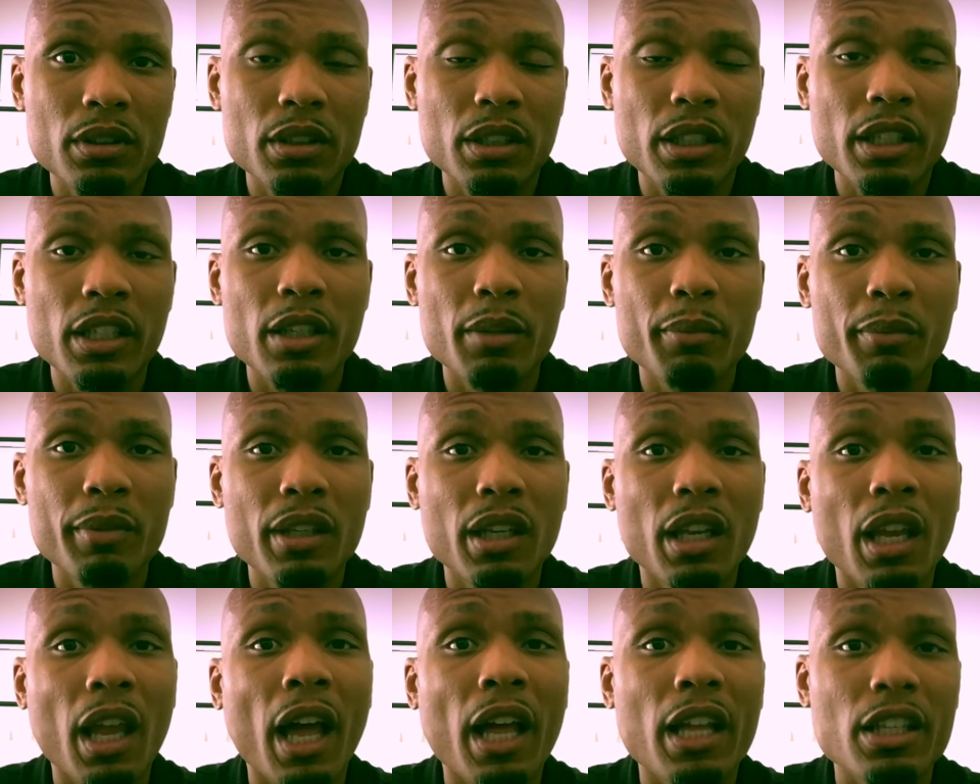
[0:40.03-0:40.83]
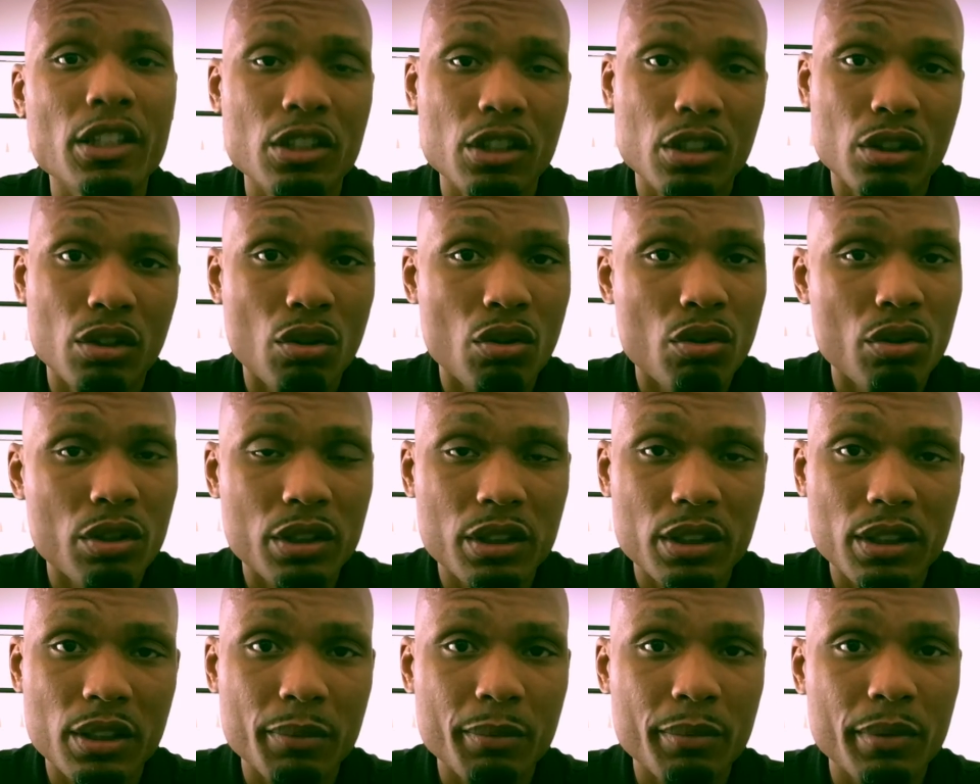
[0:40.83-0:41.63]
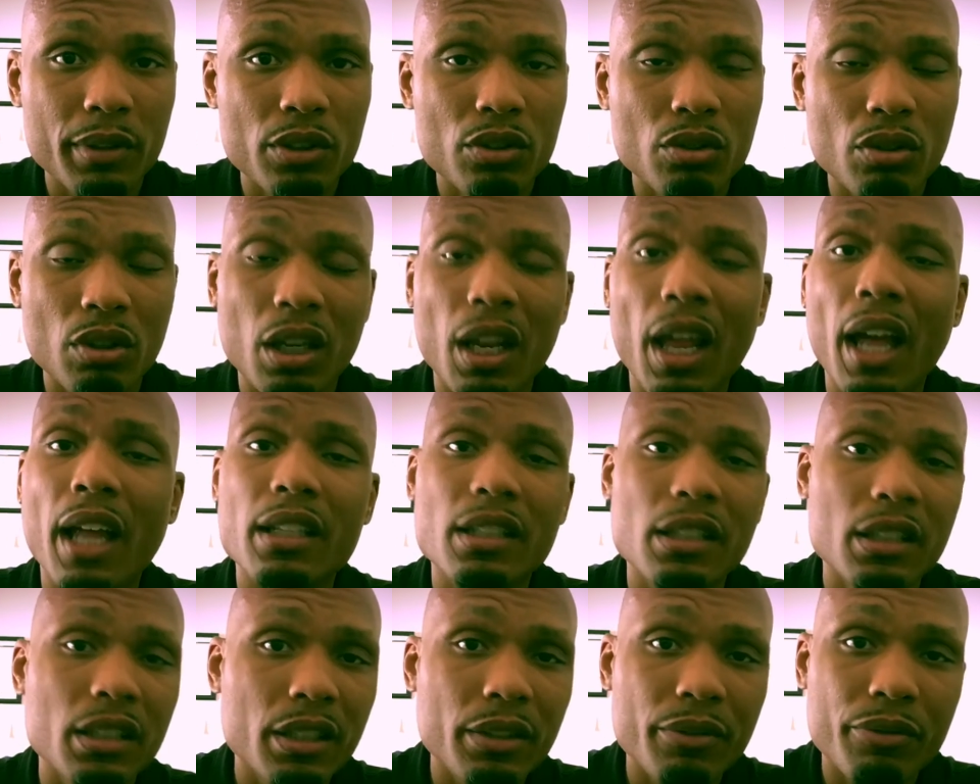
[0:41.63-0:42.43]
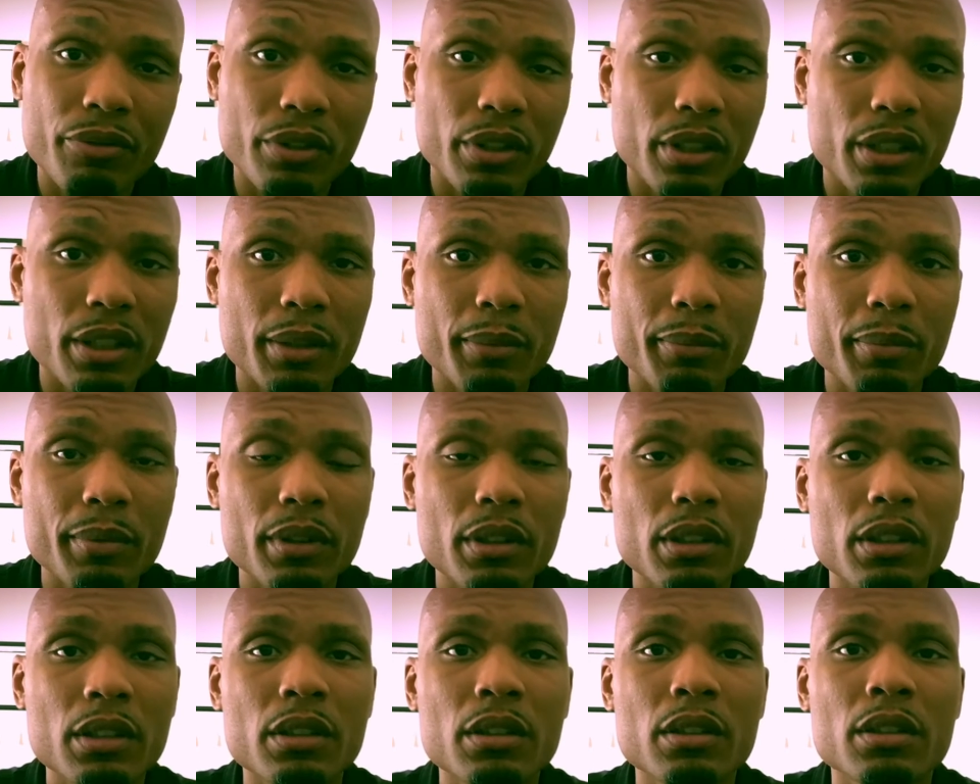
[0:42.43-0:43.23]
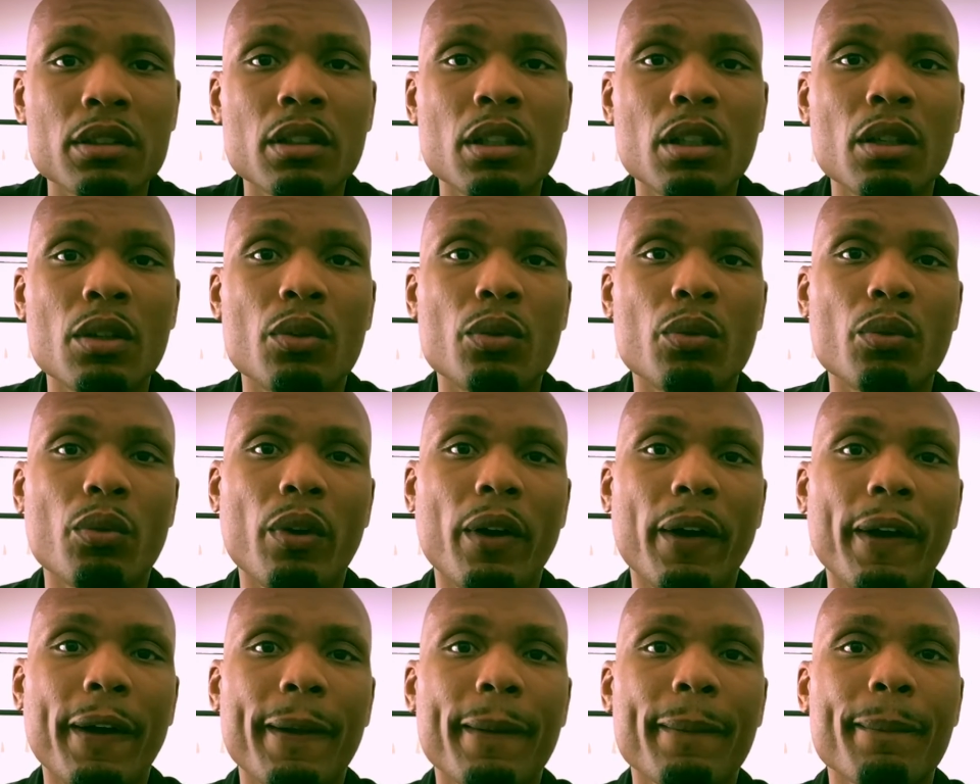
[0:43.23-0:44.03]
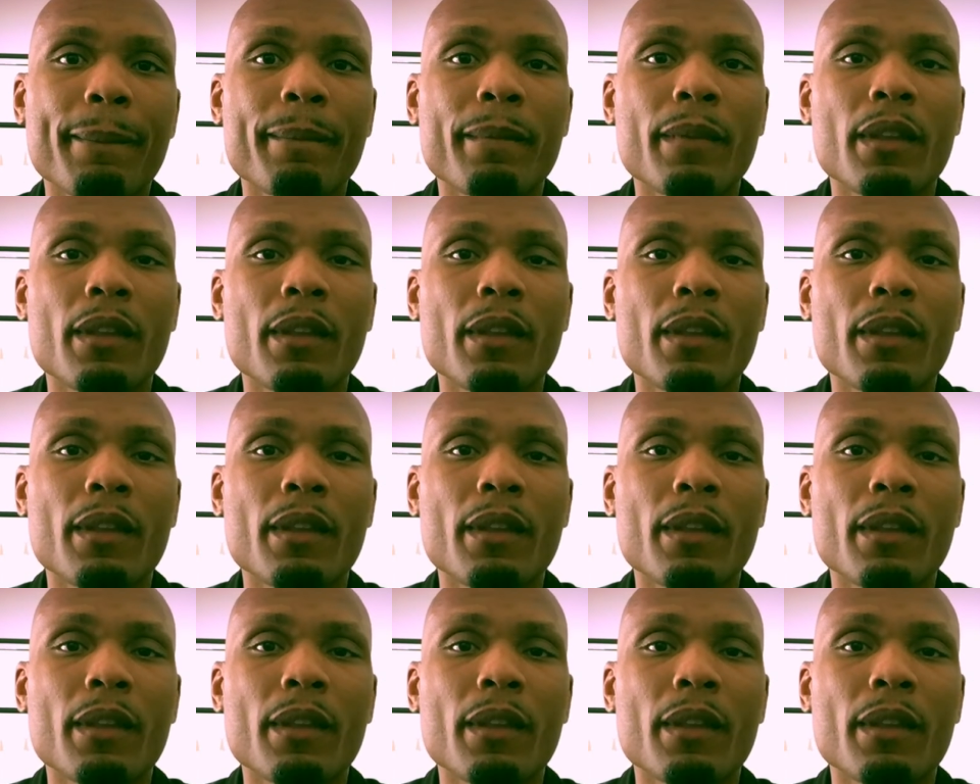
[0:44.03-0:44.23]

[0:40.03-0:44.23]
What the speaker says: It could be lots of large companies or lots of different companies, right?